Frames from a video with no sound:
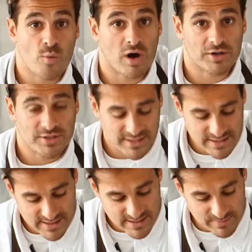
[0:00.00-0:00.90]
the water
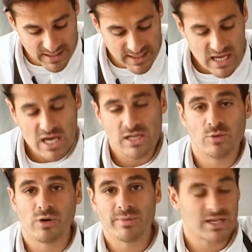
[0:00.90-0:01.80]
needs to be.
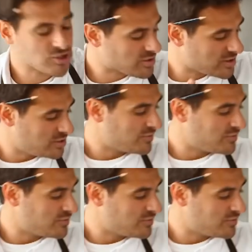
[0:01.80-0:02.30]
You want to make sure that